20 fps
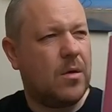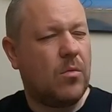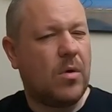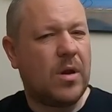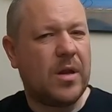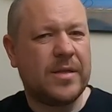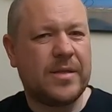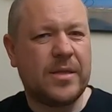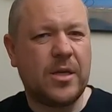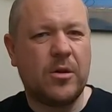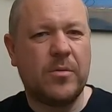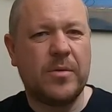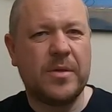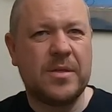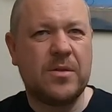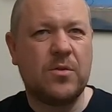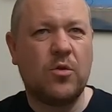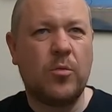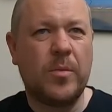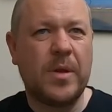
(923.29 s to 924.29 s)
What I do is
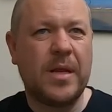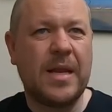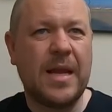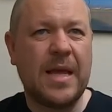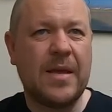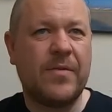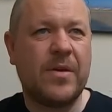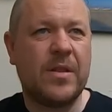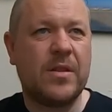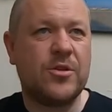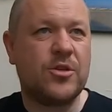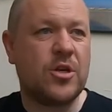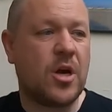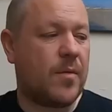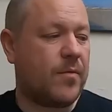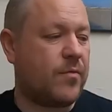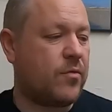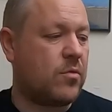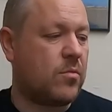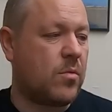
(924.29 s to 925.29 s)
normally leave it in the
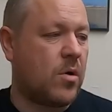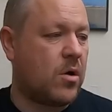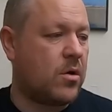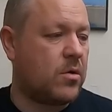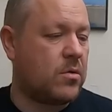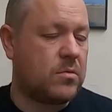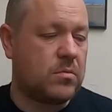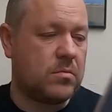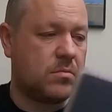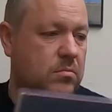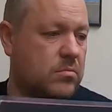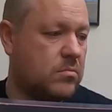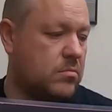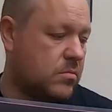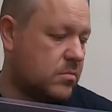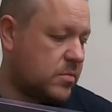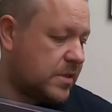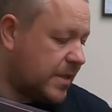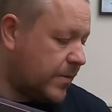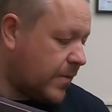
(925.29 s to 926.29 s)
shop for a while,
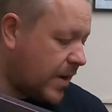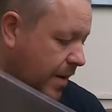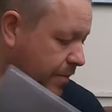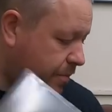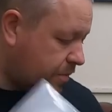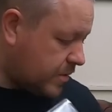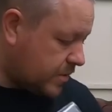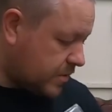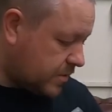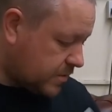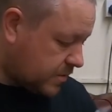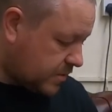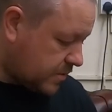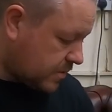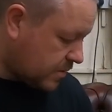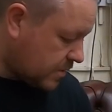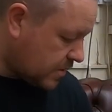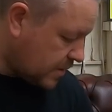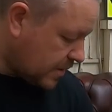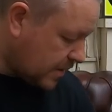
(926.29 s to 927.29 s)
see what
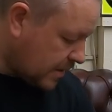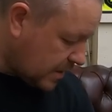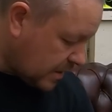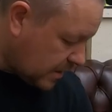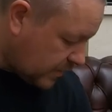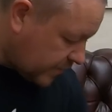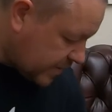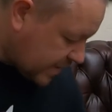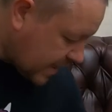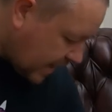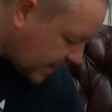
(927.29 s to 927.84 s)
happens. If it's